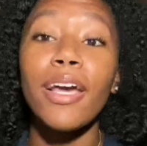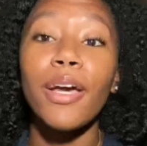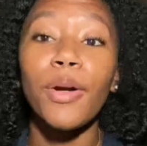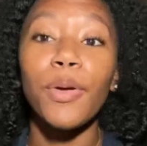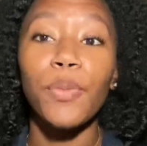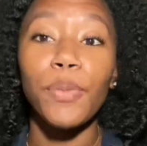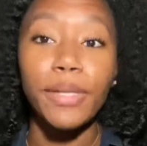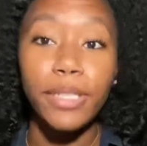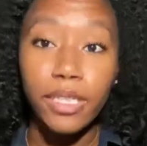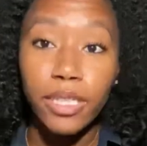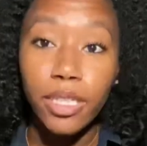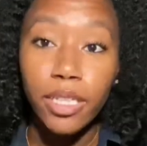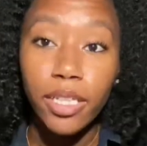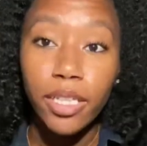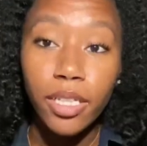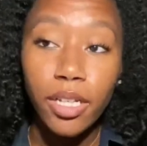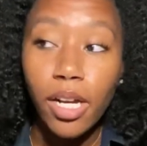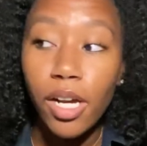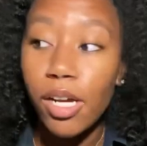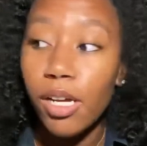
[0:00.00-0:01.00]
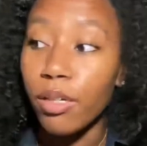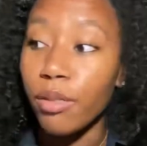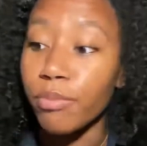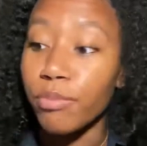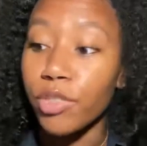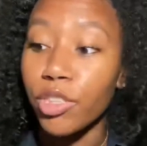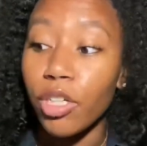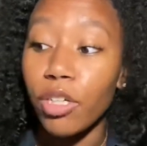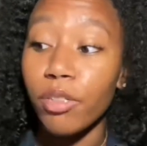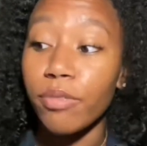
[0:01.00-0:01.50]
We did,
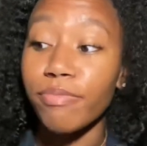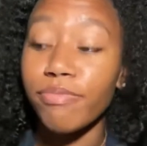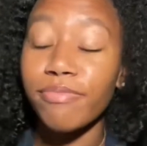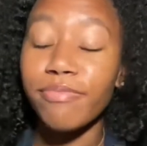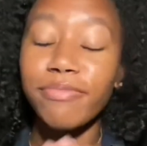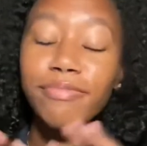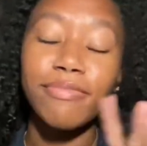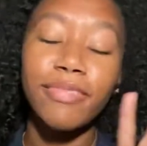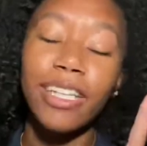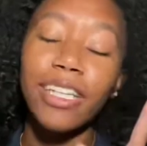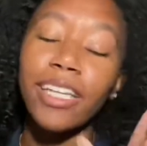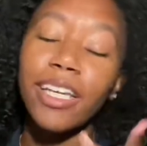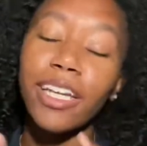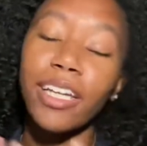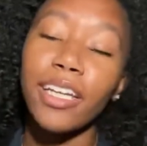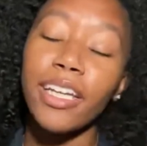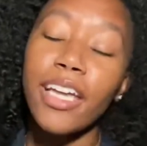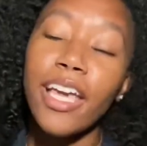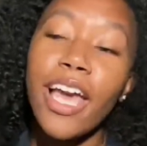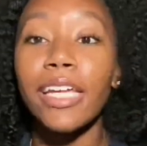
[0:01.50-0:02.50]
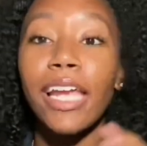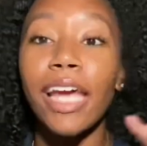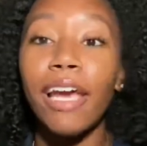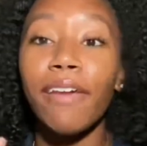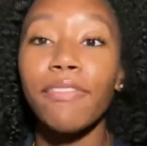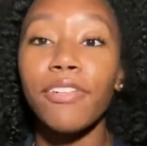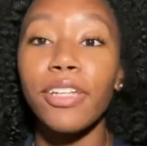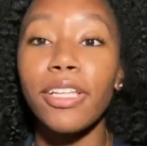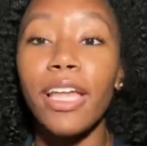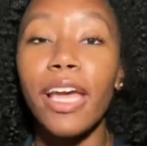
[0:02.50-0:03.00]
so yeah. And
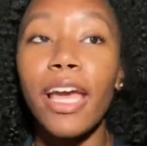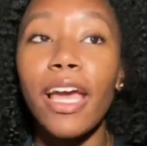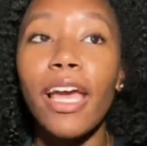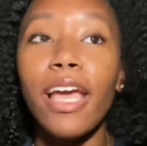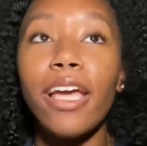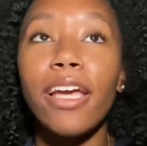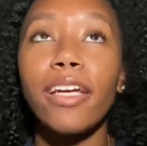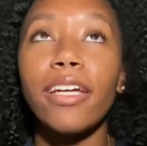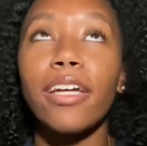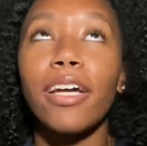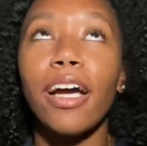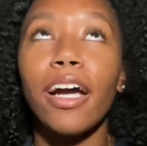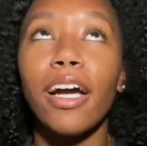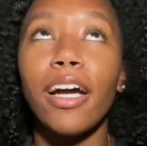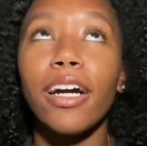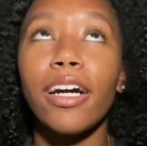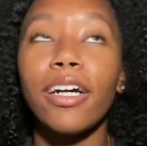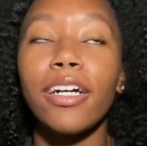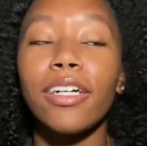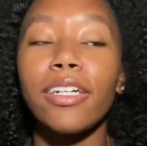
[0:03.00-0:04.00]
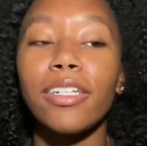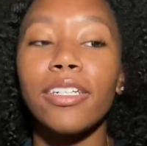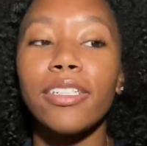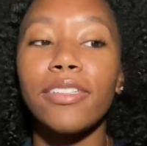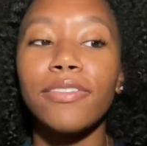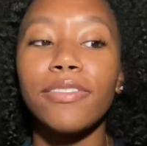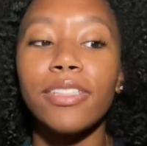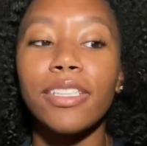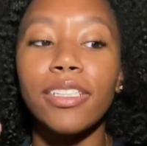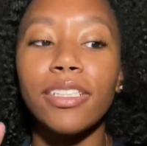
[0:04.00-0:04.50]
after that,
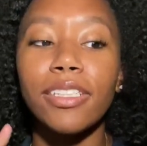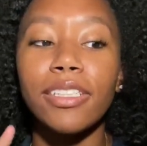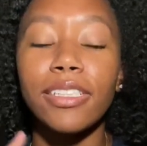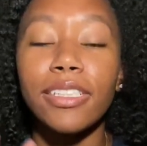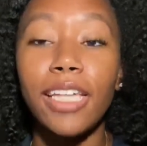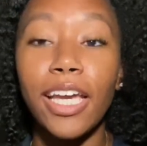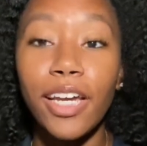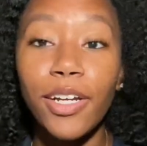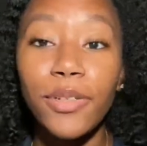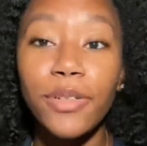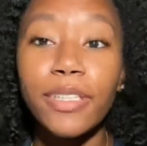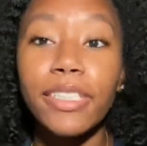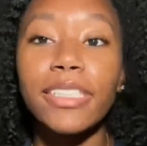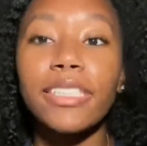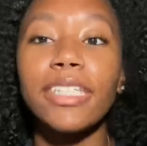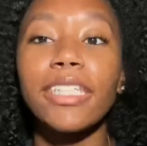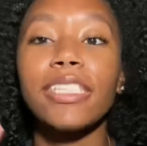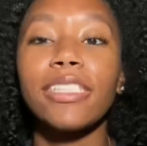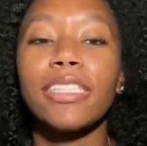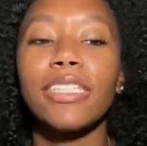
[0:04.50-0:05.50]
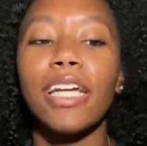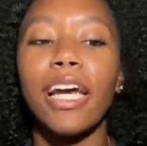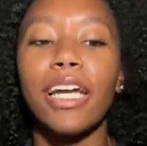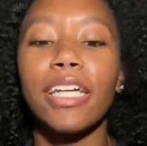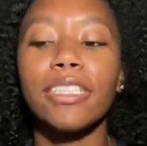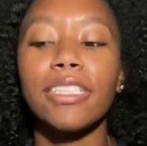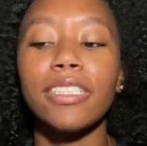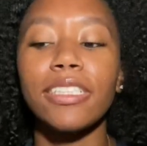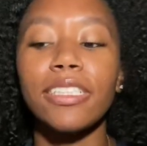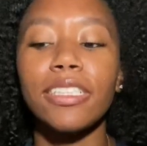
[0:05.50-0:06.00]
of the tech orientation, I
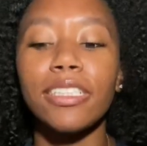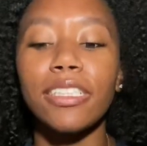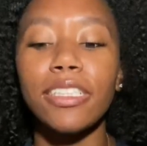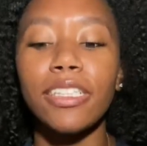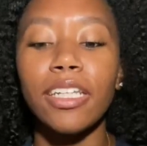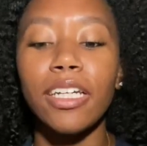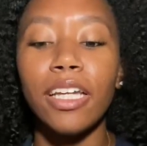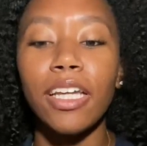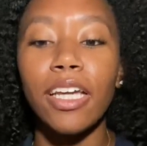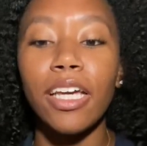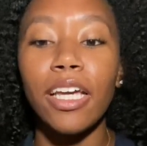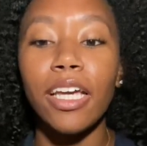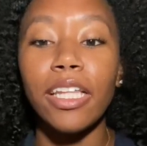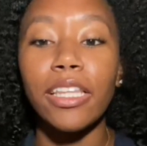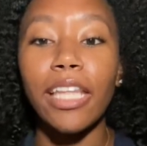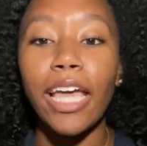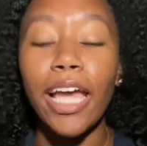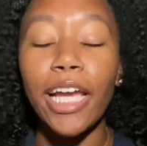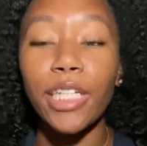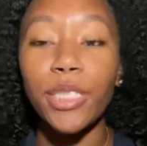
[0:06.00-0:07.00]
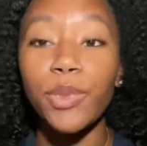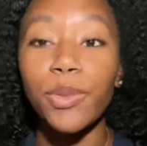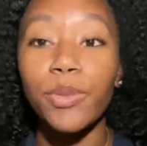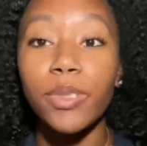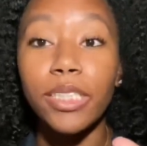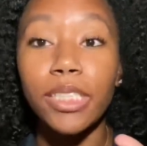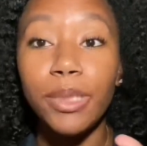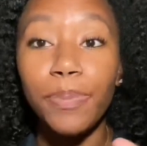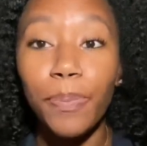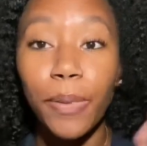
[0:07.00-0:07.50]
did the actual
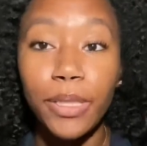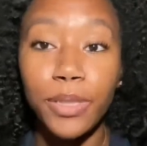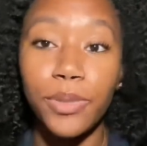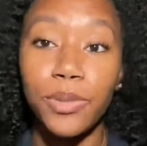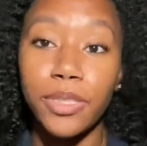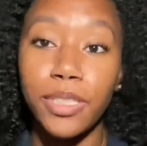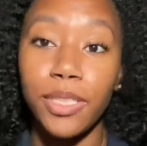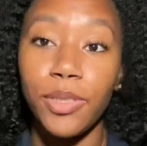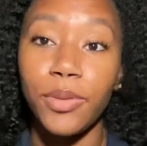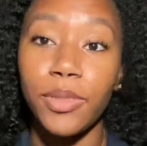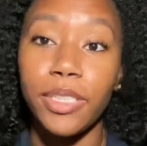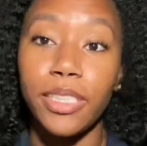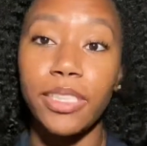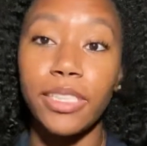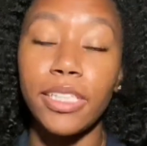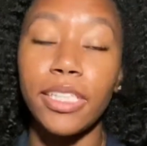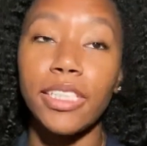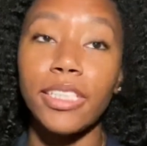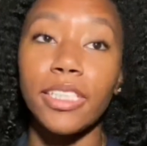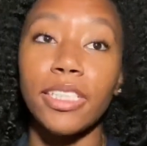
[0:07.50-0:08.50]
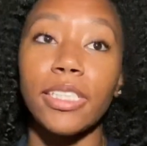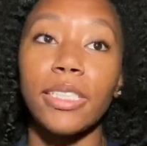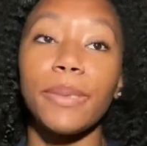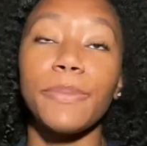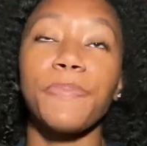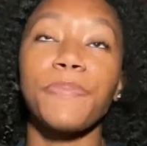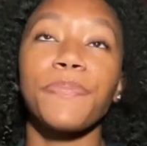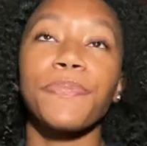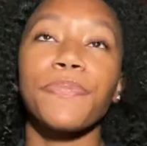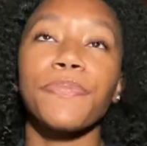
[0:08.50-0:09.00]
specialty
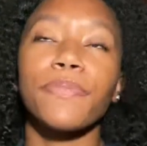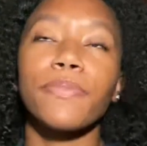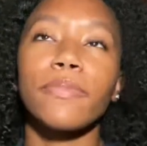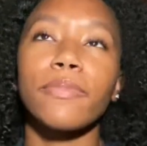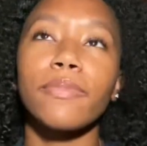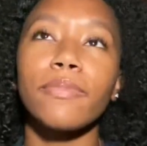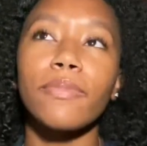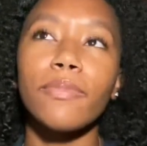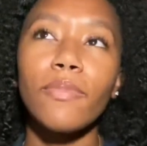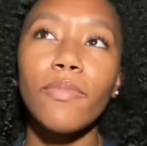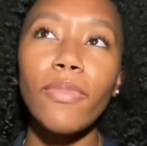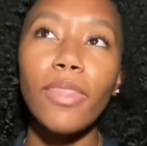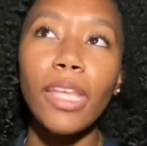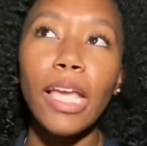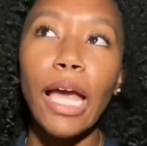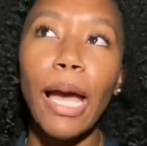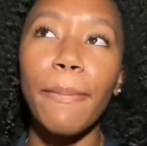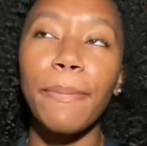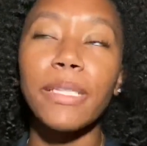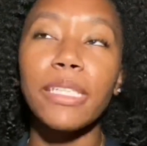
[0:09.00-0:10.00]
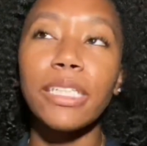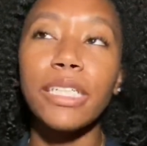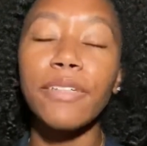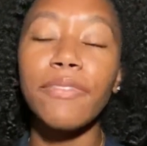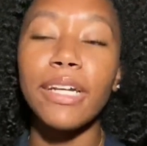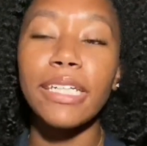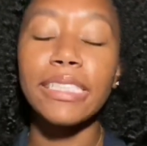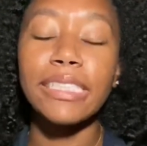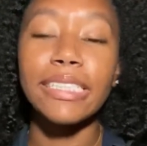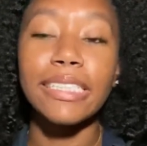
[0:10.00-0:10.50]
orientation. I believe
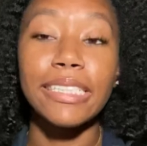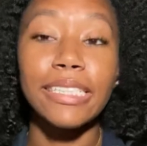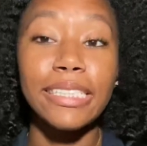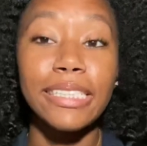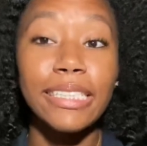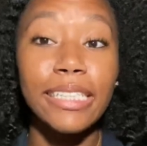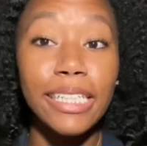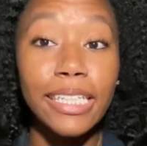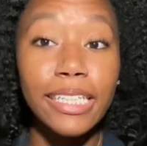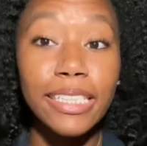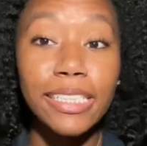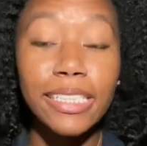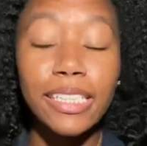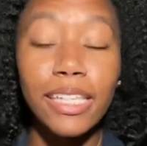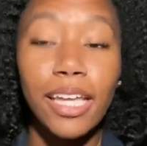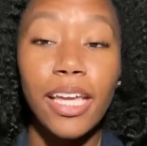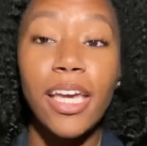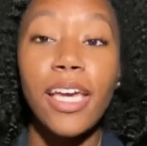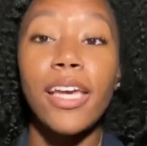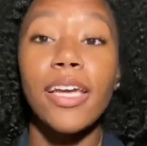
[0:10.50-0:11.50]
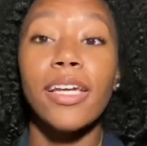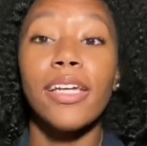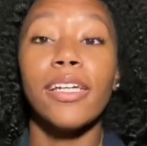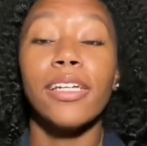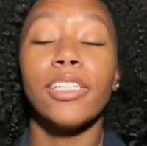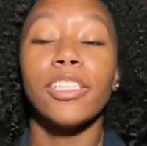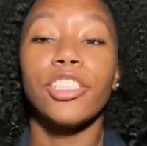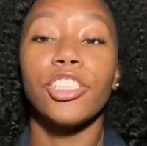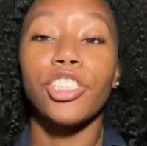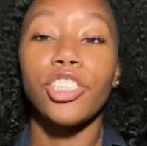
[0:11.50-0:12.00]
I did 6
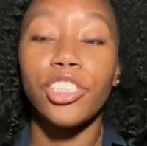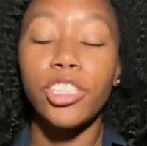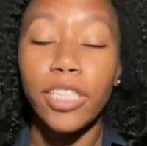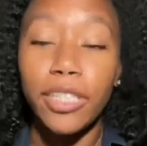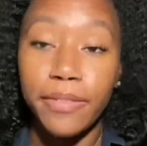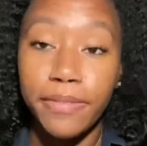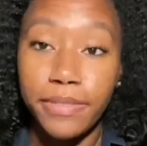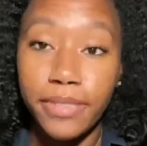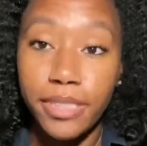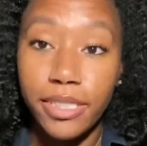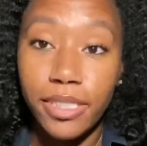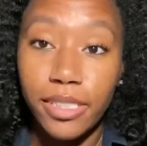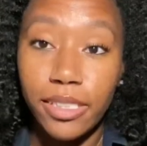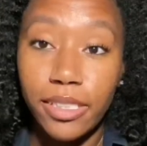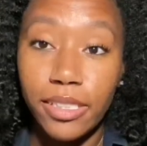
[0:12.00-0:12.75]
shifts.